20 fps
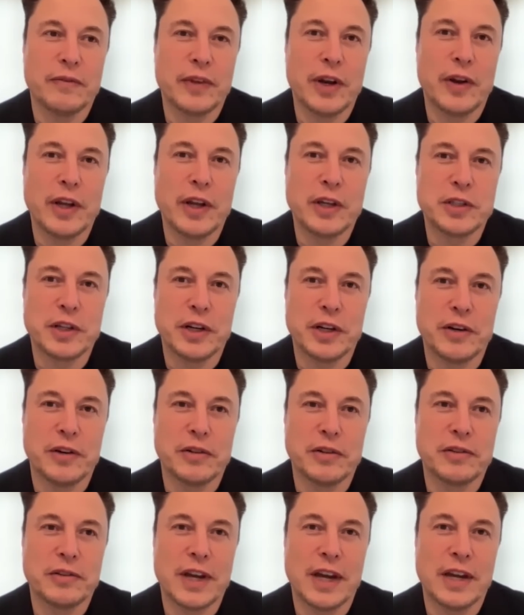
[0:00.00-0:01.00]
you know
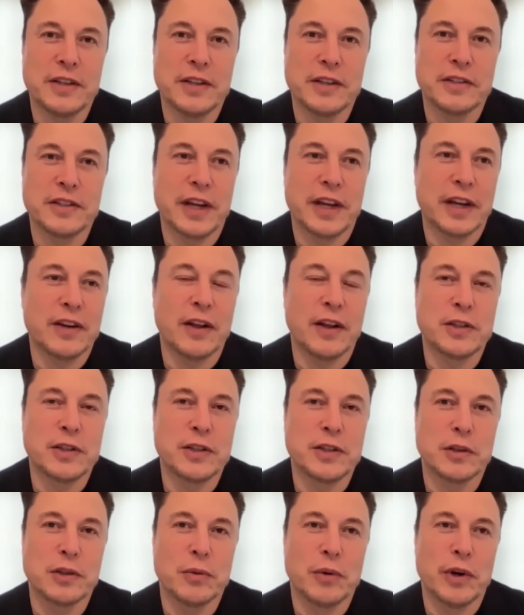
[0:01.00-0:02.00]
engineers, scientists,
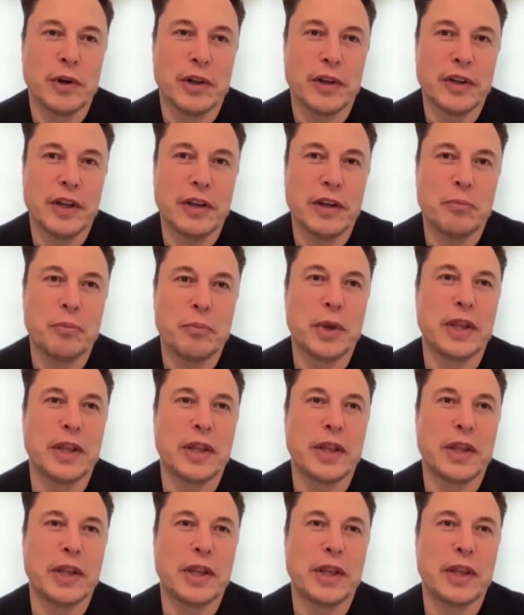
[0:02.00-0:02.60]
technologists in the world